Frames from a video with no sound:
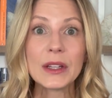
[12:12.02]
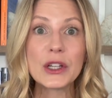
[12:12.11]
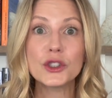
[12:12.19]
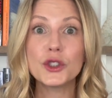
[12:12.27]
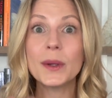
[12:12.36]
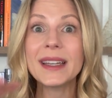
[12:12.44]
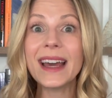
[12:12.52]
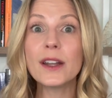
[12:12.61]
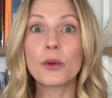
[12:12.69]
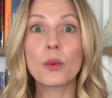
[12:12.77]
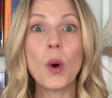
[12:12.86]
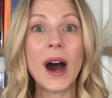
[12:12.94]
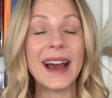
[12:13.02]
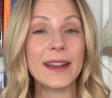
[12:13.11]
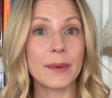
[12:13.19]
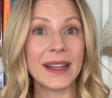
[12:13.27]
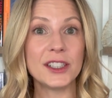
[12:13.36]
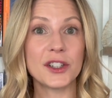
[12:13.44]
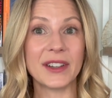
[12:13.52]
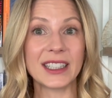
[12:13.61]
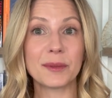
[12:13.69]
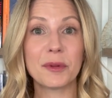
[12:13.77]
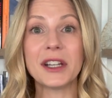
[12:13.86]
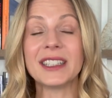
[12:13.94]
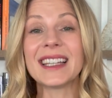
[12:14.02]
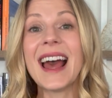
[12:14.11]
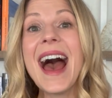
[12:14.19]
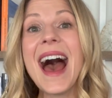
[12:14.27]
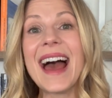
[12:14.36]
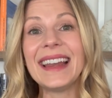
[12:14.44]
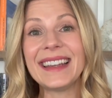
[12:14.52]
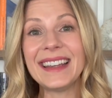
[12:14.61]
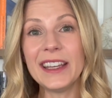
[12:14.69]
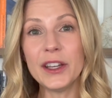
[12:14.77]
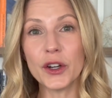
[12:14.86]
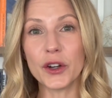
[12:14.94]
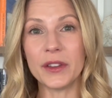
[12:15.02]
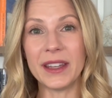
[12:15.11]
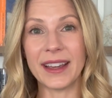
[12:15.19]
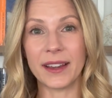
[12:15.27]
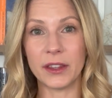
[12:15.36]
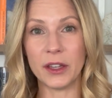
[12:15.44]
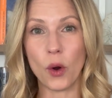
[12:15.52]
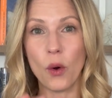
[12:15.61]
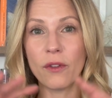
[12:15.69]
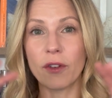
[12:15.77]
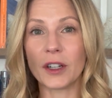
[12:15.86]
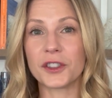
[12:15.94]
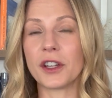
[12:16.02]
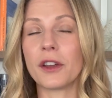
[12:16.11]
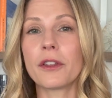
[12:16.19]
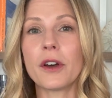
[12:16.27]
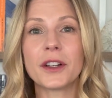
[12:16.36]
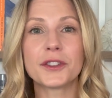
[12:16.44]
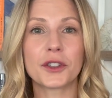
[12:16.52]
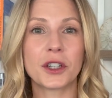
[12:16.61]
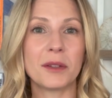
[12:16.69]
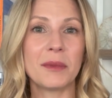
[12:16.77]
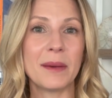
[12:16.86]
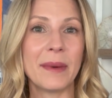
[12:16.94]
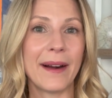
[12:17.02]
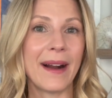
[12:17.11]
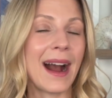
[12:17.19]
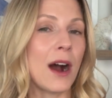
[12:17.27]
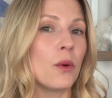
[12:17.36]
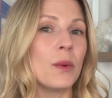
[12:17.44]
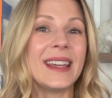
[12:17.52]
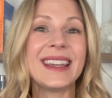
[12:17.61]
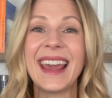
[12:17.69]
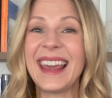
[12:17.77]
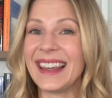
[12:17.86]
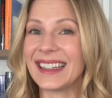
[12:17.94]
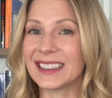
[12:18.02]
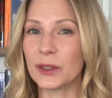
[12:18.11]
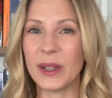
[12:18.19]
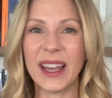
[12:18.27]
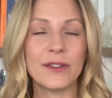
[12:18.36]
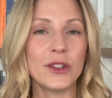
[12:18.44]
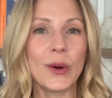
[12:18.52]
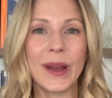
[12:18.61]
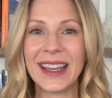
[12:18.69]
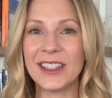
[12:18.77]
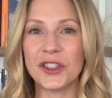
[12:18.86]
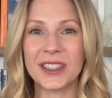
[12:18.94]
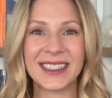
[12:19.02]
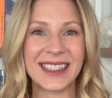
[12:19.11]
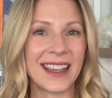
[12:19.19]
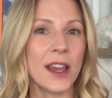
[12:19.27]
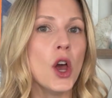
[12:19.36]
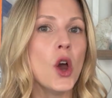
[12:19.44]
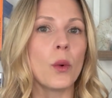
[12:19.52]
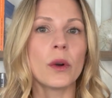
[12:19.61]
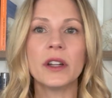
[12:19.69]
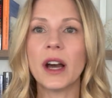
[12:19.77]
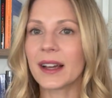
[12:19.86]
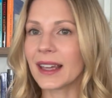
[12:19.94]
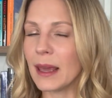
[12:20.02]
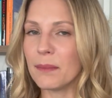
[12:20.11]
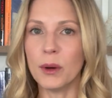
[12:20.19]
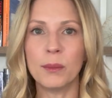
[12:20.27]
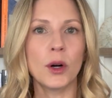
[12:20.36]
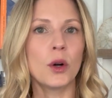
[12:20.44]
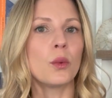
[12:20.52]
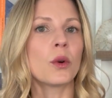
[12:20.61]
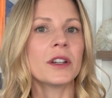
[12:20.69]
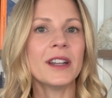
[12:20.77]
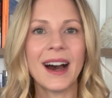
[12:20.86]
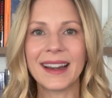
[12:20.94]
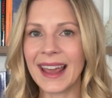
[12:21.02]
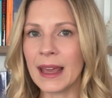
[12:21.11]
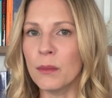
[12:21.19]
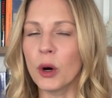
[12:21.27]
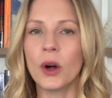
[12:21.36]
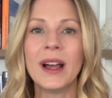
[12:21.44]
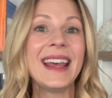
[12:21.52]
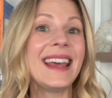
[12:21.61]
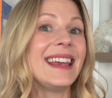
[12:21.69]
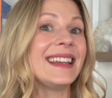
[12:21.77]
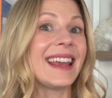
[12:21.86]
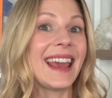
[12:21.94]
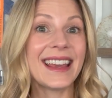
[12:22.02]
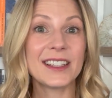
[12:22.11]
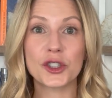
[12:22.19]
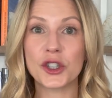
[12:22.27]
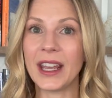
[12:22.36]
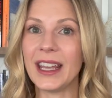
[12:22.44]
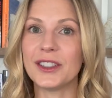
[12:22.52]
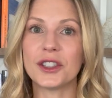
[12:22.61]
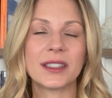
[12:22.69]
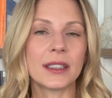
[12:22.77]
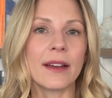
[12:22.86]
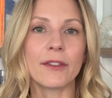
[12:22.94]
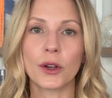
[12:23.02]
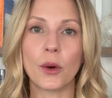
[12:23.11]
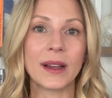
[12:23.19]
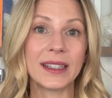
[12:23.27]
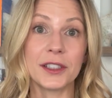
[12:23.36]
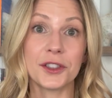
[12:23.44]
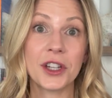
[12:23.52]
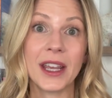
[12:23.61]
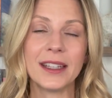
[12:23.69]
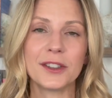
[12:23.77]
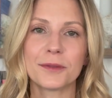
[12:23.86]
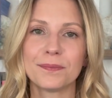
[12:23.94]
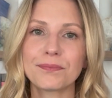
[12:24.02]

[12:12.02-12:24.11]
So again, a wide range of experience. And here, the overarching thoughts are going to be about how we can't. We have no agency. We're not capable. We're not able. It can't change. It's never going to change.